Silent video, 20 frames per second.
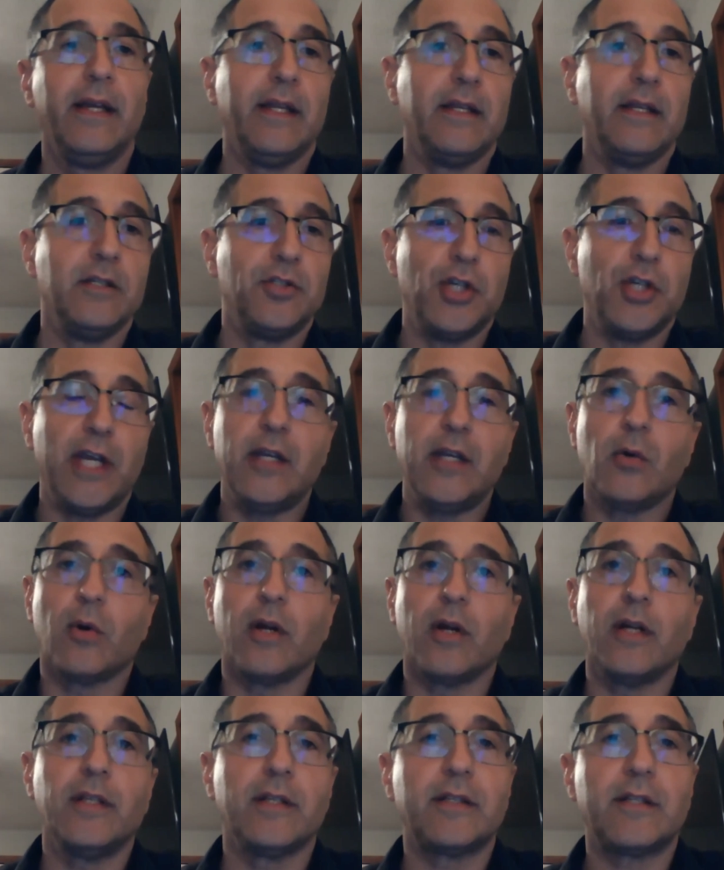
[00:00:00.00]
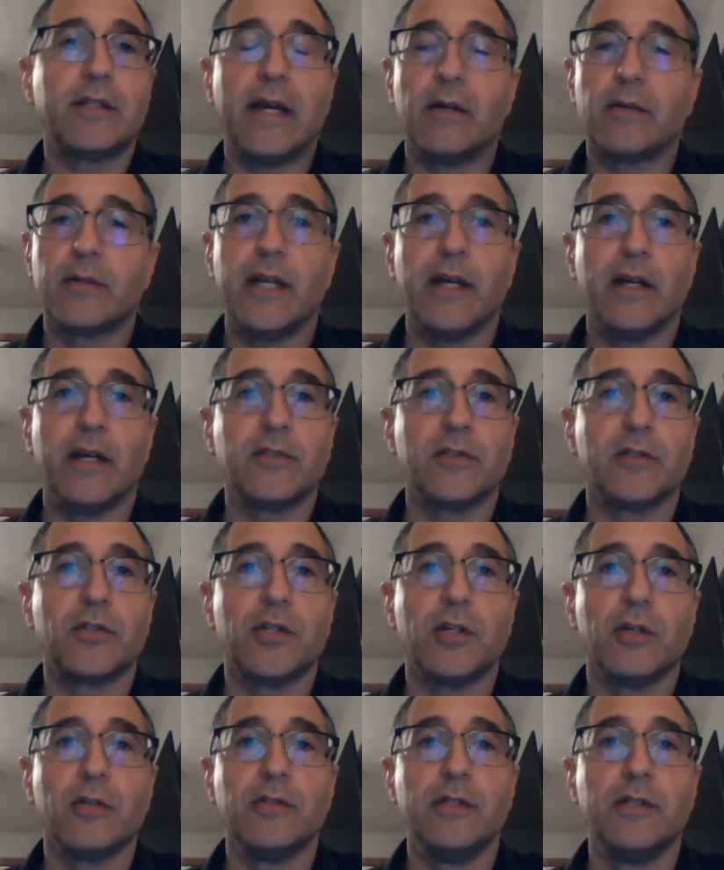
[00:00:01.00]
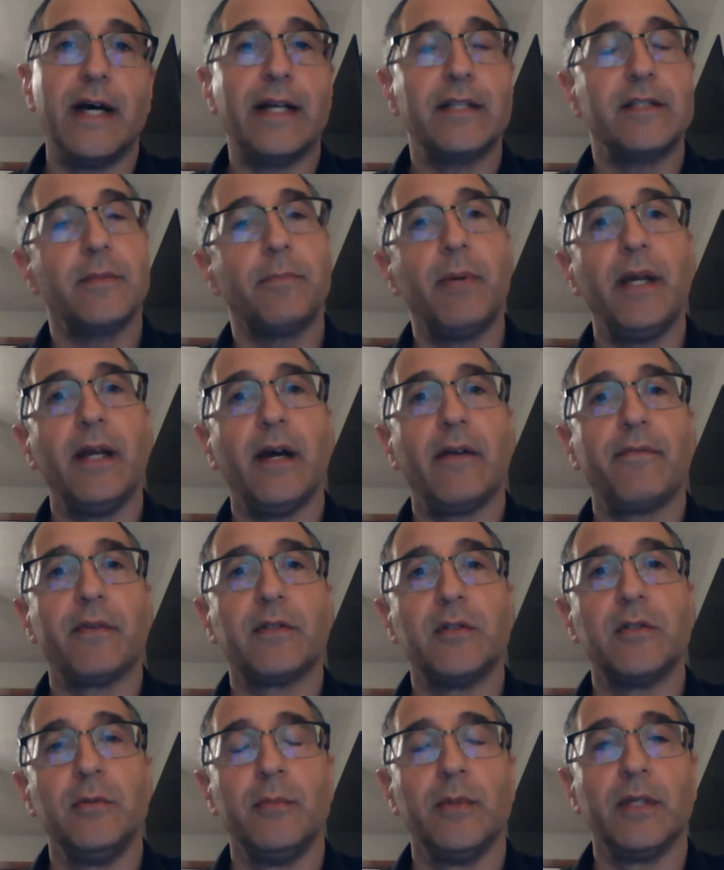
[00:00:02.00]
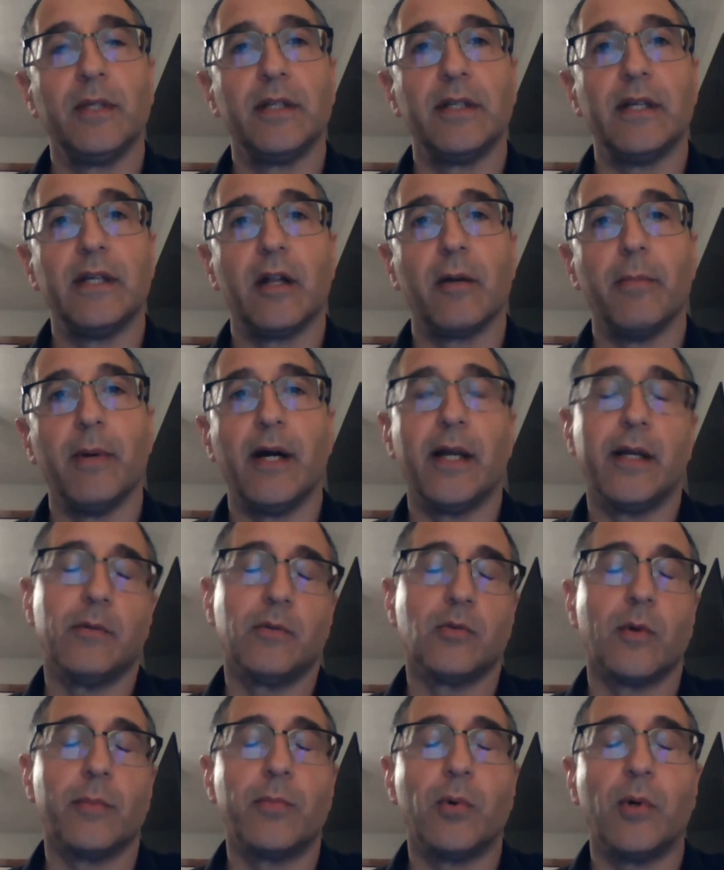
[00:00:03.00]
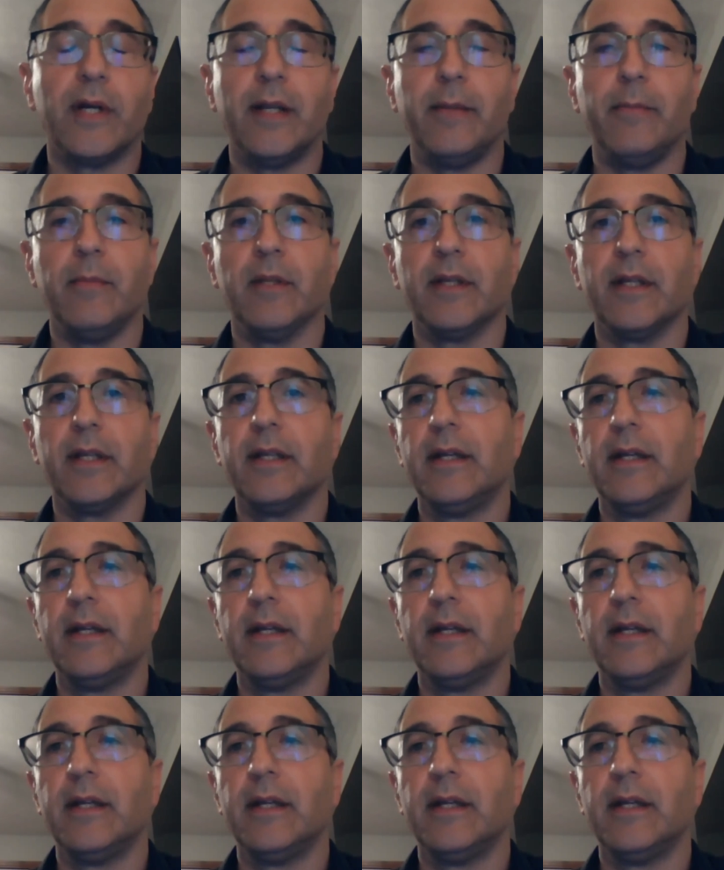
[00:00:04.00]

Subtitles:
In January, the town council chose not to pay off a $2 million bond. It was $1.8 million.